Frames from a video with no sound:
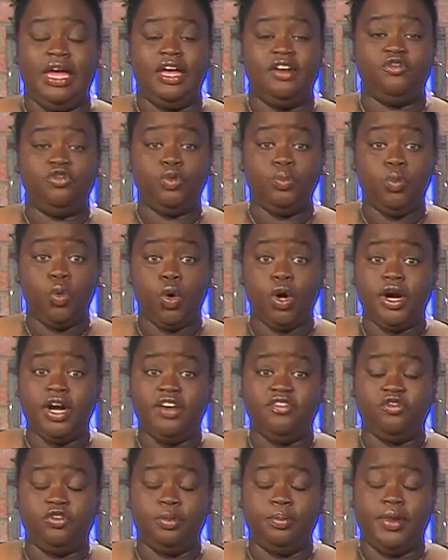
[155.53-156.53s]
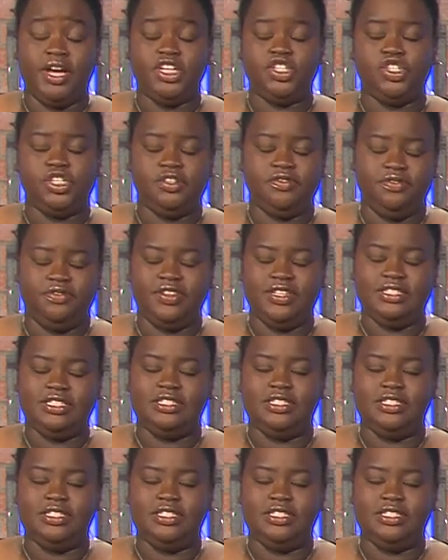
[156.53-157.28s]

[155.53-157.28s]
And for more information, visit